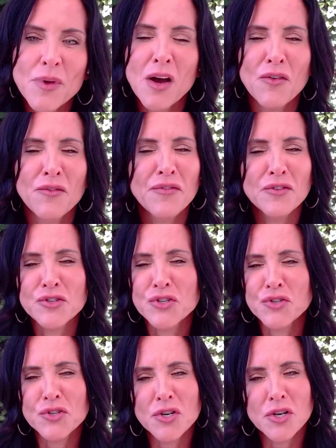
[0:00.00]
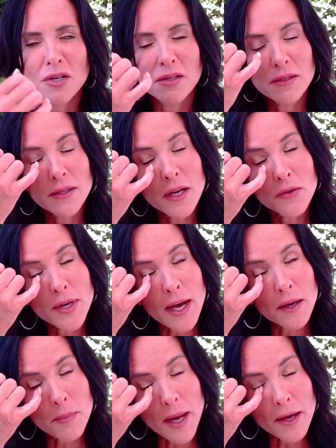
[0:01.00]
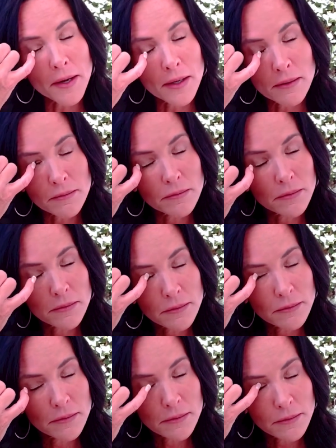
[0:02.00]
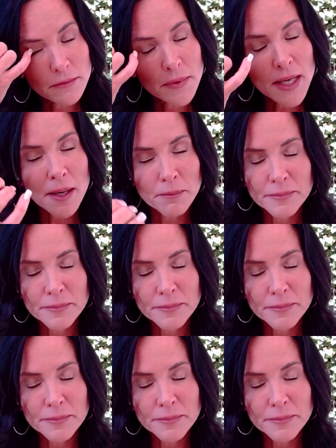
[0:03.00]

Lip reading: they haven't given themselves permission, right?